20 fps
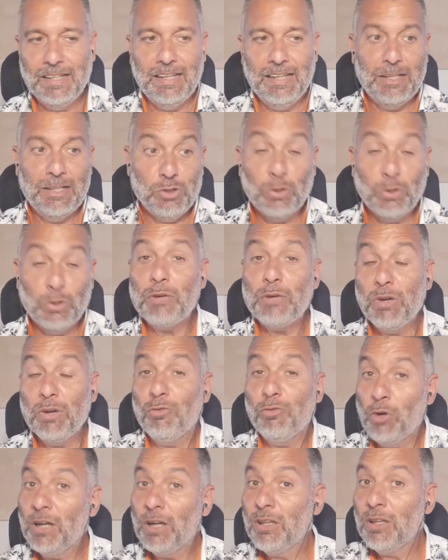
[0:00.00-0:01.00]
to get rid
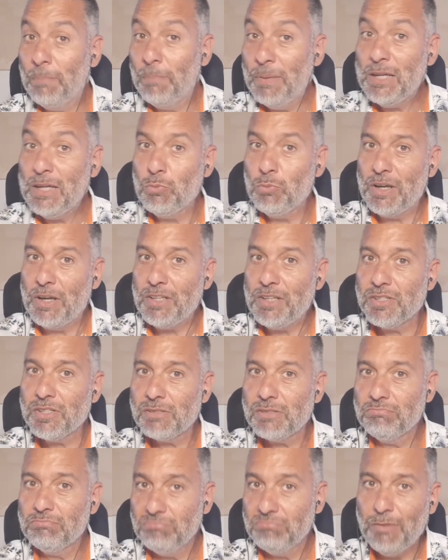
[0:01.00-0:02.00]
of one of the big
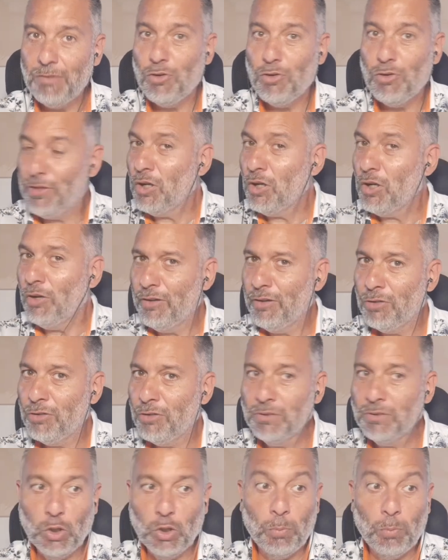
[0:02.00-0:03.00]
wages, if you think of it from
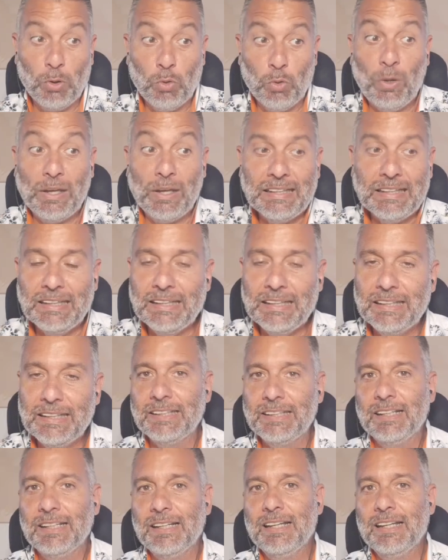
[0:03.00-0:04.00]
the club. Quite
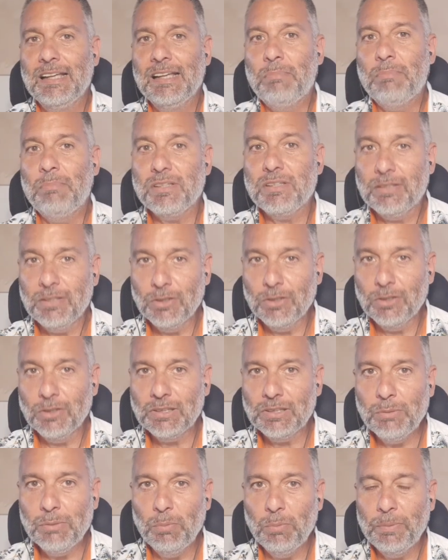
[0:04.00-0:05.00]
clearly, Messi thought
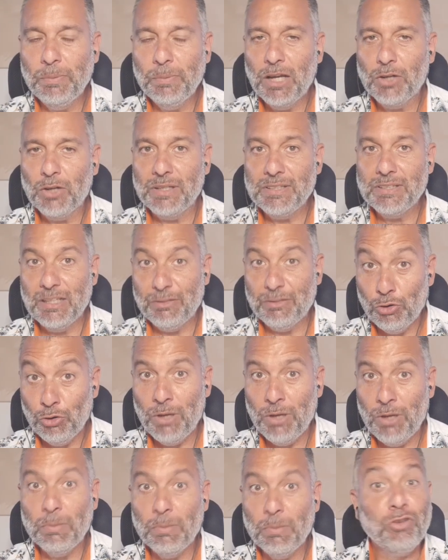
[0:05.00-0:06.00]
it would be a good idea for
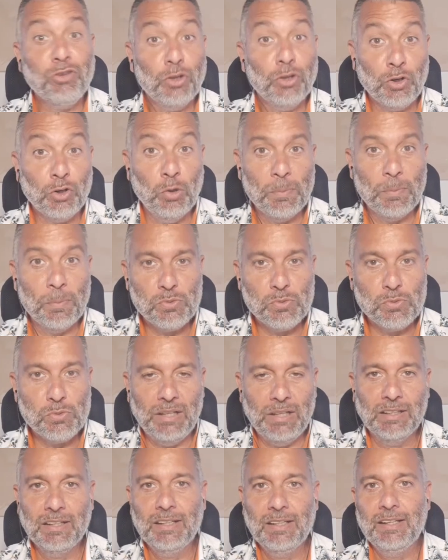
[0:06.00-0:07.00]
him, but for the club as
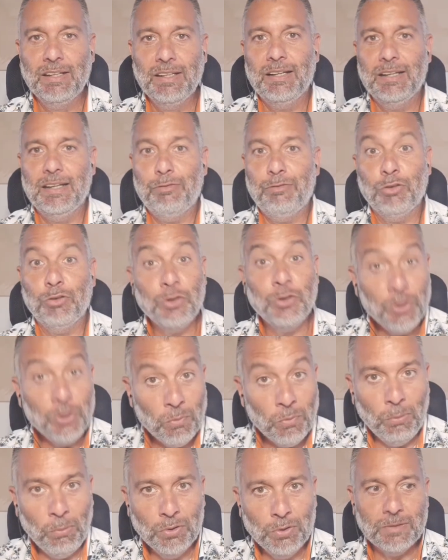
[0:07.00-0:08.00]
well, for new
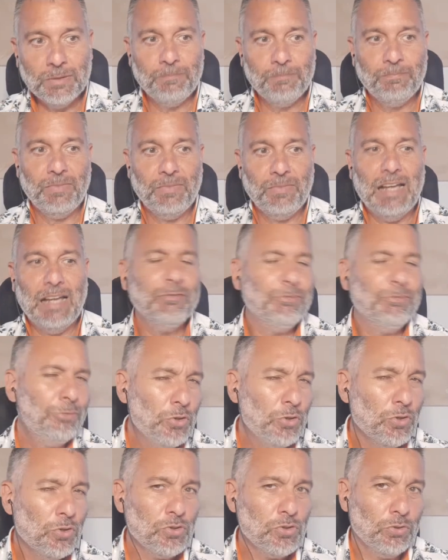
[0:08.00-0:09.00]
blood, and
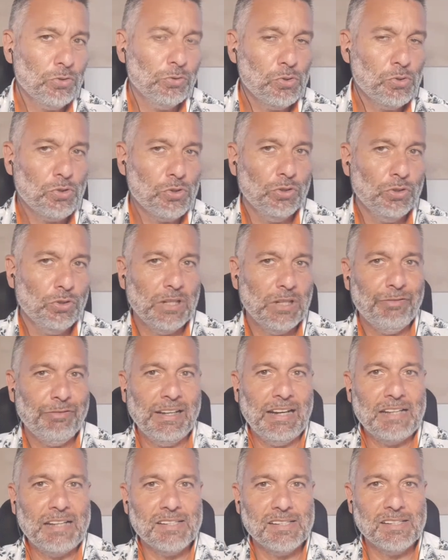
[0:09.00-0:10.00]
to sort out
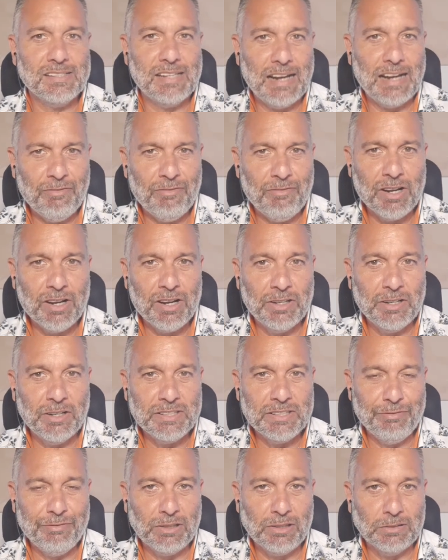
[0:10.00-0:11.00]
finances that are very, very
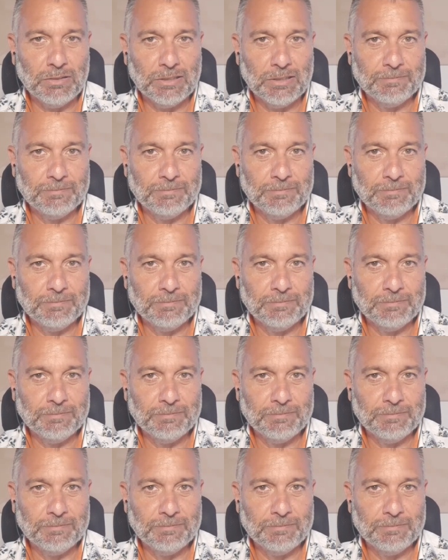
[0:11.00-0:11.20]
difficult.